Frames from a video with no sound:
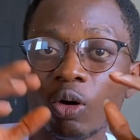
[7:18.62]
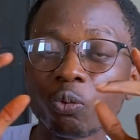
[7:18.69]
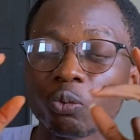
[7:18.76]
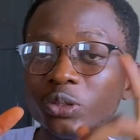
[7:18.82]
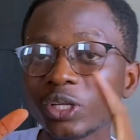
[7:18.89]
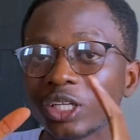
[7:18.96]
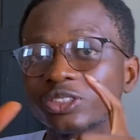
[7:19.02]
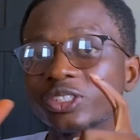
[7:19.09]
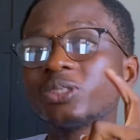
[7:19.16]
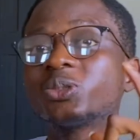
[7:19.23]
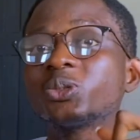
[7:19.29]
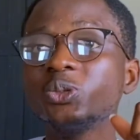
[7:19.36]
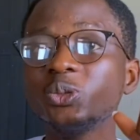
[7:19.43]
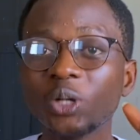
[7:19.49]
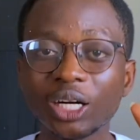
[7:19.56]
when you are trying
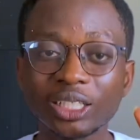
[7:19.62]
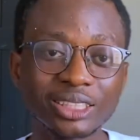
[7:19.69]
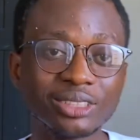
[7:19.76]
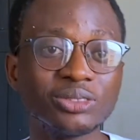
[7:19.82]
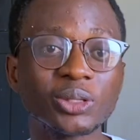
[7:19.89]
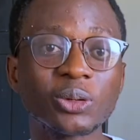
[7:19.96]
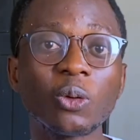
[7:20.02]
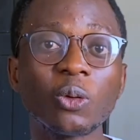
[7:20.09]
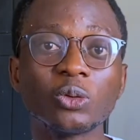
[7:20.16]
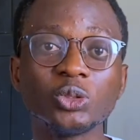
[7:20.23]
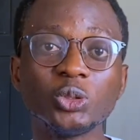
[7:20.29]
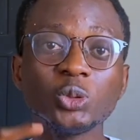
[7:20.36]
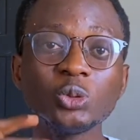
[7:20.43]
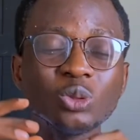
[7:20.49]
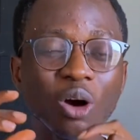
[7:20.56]
to do active recall,
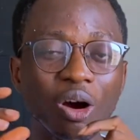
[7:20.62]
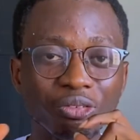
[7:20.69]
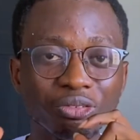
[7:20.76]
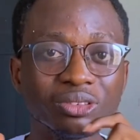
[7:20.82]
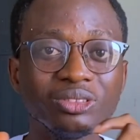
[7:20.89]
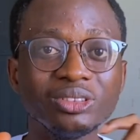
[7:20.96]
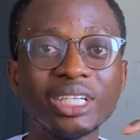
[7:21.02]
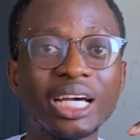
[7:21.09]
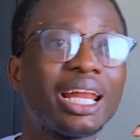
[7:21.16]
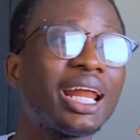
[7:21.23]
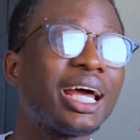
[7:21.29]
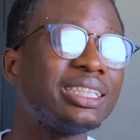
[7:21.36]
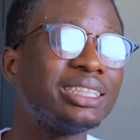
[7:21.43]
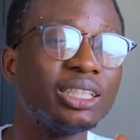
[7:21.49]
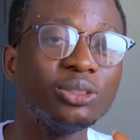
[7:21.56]
you often
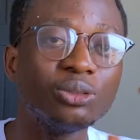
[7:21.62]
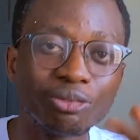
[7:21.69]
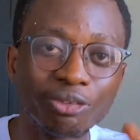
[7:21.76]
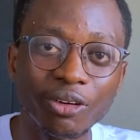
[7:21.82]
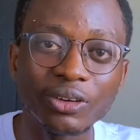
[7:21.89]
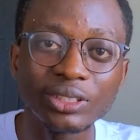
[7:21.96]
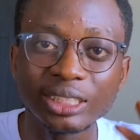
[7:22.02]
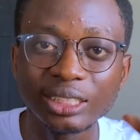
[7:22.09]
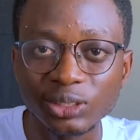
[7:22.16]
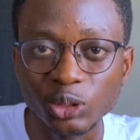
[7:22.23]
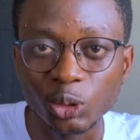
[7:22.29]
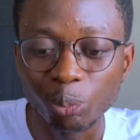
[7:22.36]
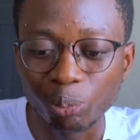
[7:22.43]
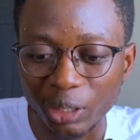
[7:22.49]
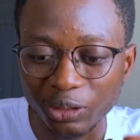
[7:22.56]
realize that you've forgotten
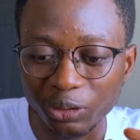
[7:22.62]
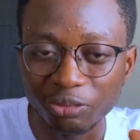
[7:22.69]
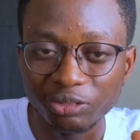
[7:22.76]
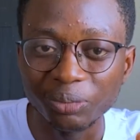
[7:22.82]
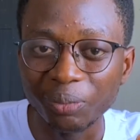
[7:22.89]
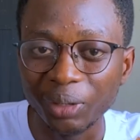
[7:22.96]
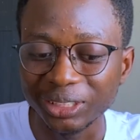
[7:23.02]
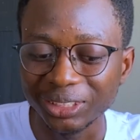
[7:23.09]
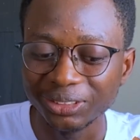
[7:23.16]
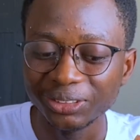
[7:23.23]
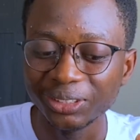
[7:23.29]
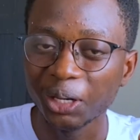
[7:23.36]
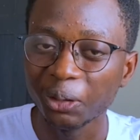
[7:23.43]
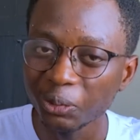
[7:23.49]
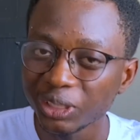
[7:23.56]
some part of the
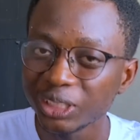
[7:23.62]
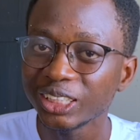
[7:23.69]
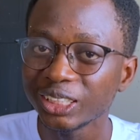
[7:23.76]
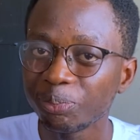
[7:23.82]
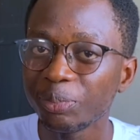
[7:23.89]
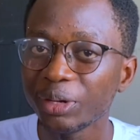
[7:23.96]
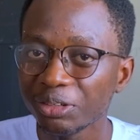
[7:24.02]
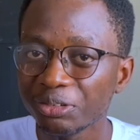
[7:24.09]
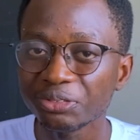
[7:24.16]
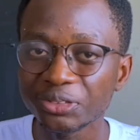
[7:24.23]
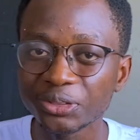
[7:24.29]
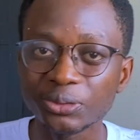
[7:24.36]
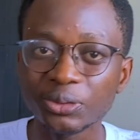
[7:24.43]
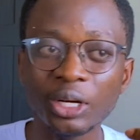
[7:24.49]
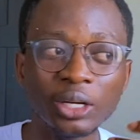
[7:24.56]
material, which is
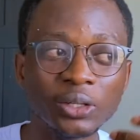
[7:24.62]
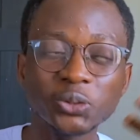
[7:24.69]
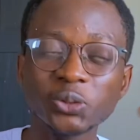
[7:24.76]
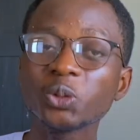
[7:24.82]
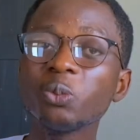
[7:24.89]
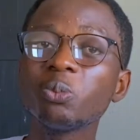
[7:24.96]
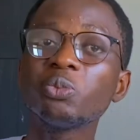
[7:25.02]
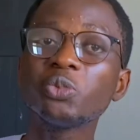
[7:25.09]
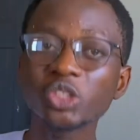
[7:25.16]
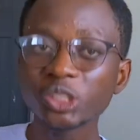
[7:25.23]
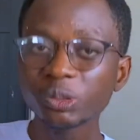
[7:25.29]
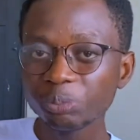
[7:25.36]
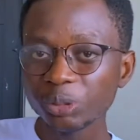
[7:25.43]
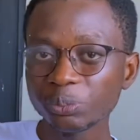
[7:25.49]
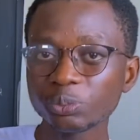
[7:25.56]
painful. So
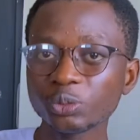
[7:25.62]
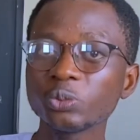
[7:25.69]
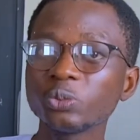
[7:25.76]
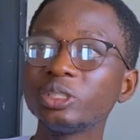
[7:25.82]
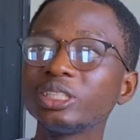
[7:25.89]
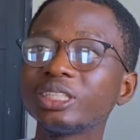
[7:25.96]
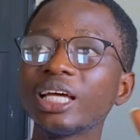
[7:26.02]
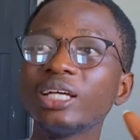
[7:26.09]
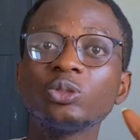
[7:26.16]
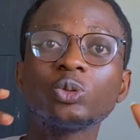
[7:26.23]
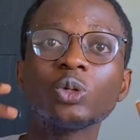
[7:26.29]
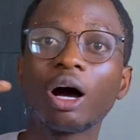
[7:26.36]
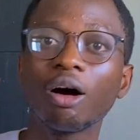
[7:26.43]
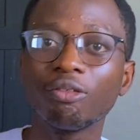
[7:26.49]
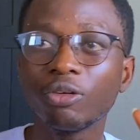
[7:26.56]
most people will tend
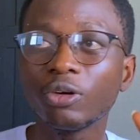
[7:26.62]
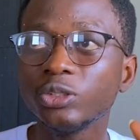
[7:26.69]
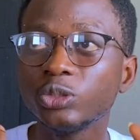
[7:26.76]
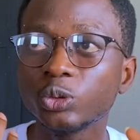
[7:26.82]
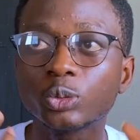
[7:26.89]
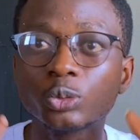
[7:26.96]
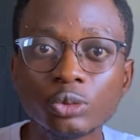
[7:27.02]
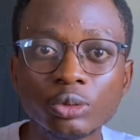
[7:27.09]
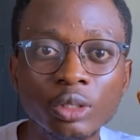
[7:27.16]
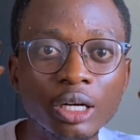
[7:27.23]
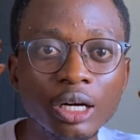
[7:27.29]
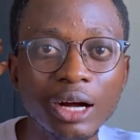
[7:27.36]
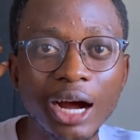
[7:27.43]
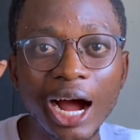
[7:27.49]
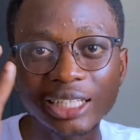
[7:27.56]
to avoid to
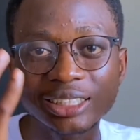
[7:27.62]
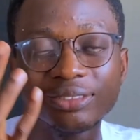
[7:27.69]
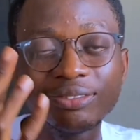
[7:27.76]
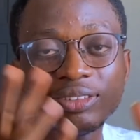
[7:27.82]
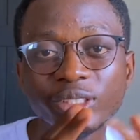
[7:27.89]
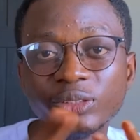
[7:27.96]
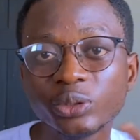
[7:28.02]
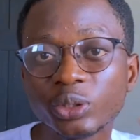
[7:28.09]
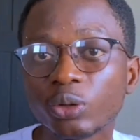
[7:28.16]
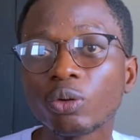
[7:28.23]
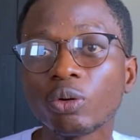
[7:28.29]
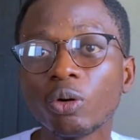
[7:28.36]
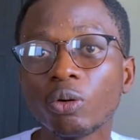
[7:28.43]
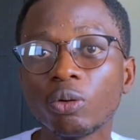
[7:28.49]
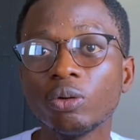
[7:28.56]
actively
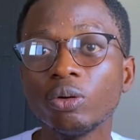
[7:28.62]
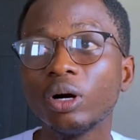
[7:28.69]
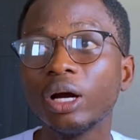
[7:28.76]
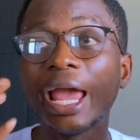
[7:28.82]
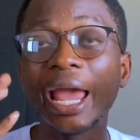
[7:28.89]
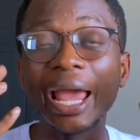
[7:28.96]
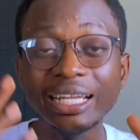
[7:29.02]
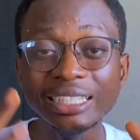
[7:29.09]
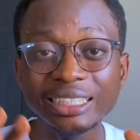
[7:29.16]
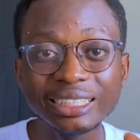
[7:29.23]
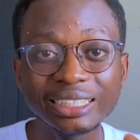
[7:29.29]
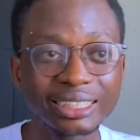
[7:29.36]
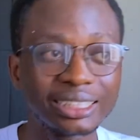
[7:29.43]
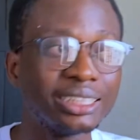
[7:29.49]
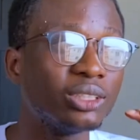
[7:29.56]
recall
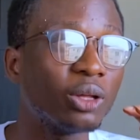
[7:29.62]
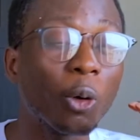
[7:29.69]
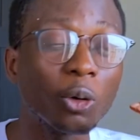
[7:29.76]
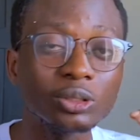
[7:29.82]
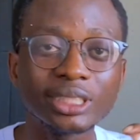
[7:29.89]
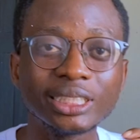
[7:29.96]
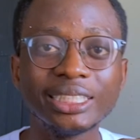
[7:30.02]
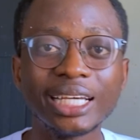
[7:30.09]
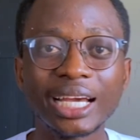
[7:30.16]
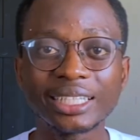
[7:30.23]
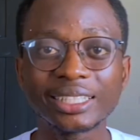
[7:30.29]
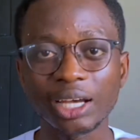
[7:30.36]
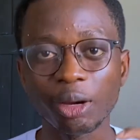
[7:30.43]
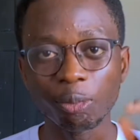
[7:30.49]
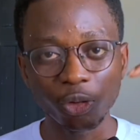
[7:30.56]
anything until their
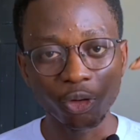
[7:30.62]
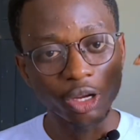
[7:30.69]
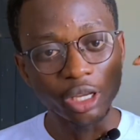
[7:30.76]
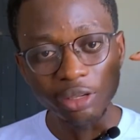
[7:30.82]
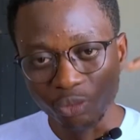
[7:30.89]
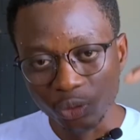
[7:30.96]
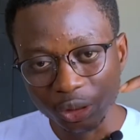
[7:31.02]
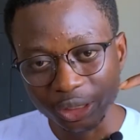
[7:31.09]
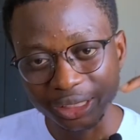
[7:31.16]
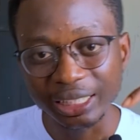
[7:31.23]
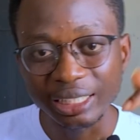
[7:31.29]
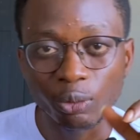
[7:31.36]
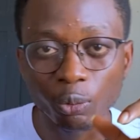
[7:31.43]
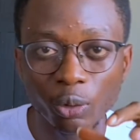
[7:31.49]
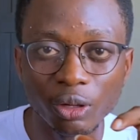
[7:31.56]
exam. But if you
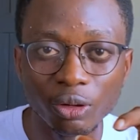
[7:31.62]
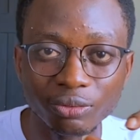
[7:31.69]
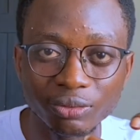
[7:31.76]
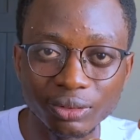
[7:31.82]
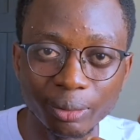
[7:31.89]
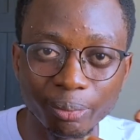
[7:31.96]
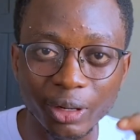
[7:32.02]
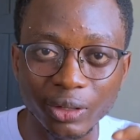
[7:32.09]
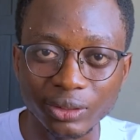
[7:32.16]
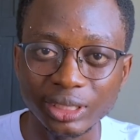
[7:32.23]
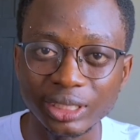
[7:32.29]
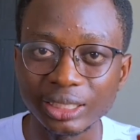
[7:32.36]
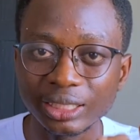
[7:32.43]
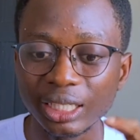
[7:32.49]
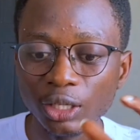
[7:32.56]
think well about
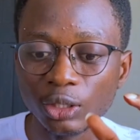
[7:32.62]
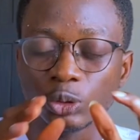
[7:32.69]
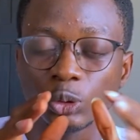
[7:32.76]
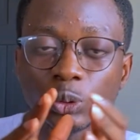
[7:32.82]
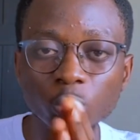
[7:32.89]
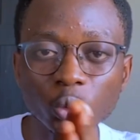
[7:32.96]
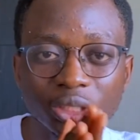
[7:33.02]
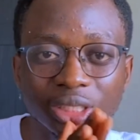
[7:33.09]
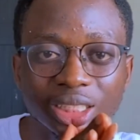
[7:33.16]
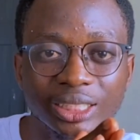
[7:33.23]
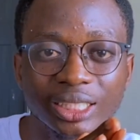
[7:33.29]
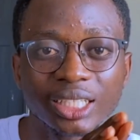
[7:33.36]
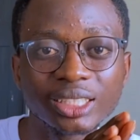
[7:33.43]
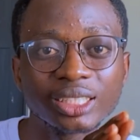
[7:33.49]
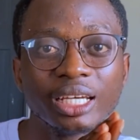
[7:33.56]
it, you notice
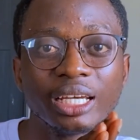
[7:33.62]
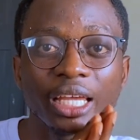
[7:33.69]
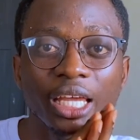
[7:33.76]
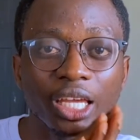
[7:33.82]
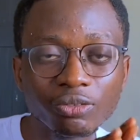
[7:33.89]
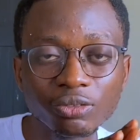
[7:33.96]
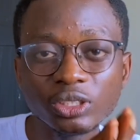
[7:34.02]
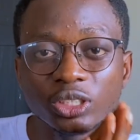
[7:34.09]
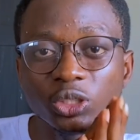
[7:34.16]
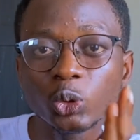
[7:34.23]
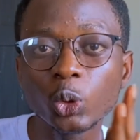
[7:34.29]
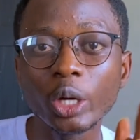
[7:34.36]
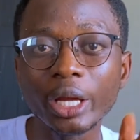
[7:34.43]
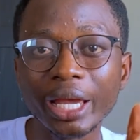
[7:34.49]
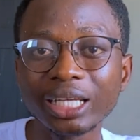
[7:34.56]
that even in
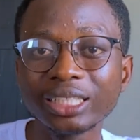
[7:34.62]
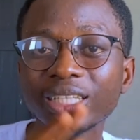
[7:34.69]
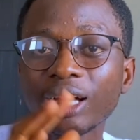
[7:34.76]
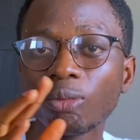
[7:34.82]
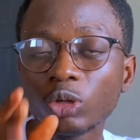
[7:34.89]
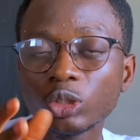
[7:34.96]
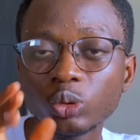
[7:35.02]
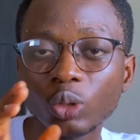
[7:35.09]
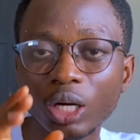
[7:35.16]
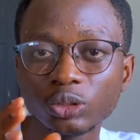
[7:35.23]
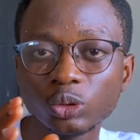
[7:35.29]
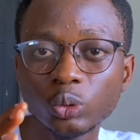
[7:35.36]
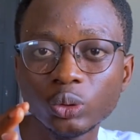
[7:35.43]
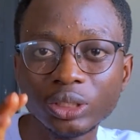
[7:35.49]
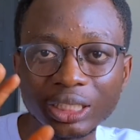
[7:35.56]
your exam, what you are
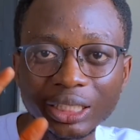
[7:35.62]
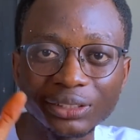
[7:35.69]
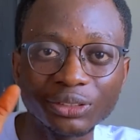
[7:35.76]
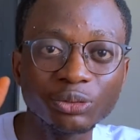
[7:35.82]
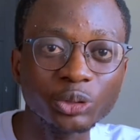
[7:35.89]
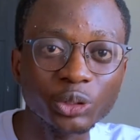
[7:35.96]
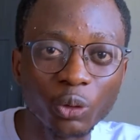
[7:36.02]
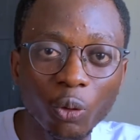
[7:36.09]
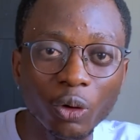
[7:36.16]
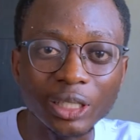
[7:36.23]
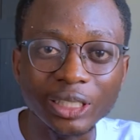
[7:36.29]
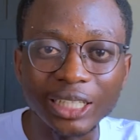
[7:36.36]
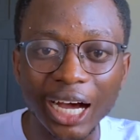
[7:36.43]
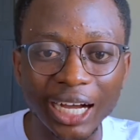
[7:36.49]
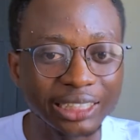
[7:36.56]
doing is
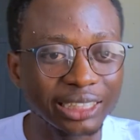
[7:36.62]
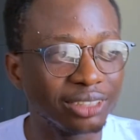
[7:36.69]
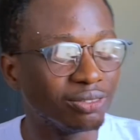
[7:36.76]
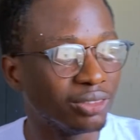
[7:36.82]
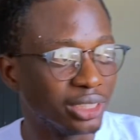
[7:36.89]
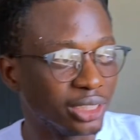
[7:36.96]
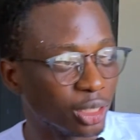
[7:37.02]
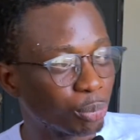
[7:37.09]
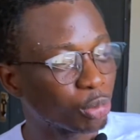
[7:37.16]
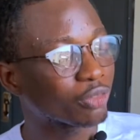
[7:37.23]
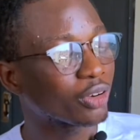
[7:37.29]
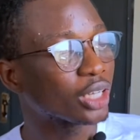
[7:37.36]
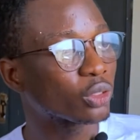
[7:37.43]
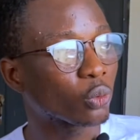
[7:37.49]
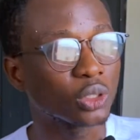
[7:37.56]
recalling actively. They
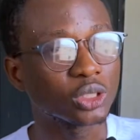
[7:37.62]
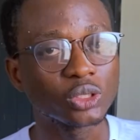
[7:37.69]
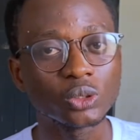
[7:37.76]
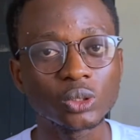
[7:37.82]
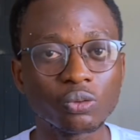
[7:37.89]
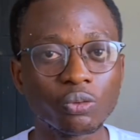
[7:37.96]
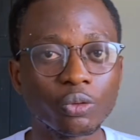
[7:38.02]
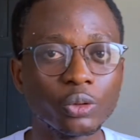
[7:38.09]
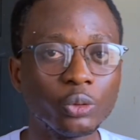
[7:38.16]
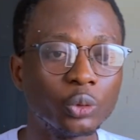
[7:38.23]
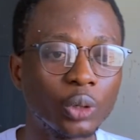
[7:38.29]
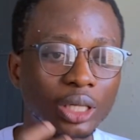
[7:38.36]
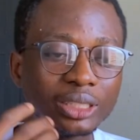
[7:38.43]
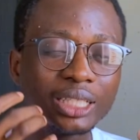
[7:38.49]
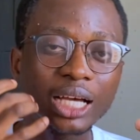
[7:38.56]
provide questions for
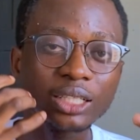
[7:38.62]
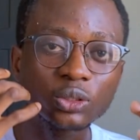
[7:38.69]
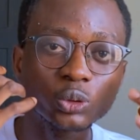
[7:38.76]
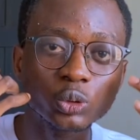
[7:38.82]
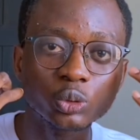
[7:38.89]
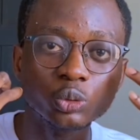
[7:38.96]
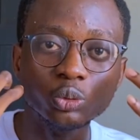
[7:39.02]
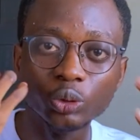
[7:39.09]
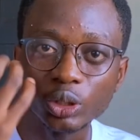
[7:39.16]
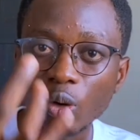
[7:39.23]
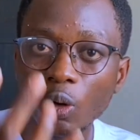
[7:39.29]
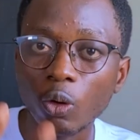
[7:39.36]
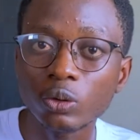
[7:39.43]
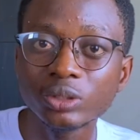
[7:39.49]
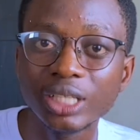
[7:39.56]
you and they ask you to
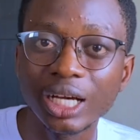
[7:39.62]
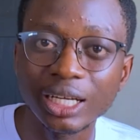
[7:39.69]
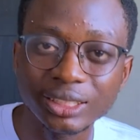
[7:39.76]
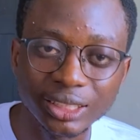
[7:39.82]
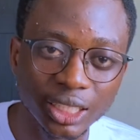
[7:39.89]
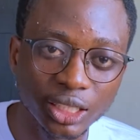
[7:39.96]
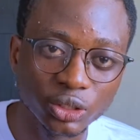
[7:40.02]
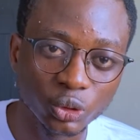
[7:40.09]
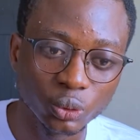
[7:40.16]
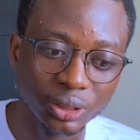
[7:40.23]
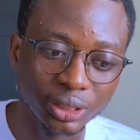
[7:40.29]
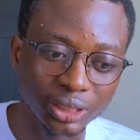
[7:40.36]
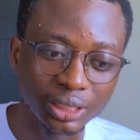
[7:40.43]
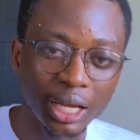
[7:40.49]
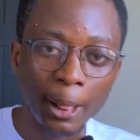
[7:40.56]
recall the answers to it.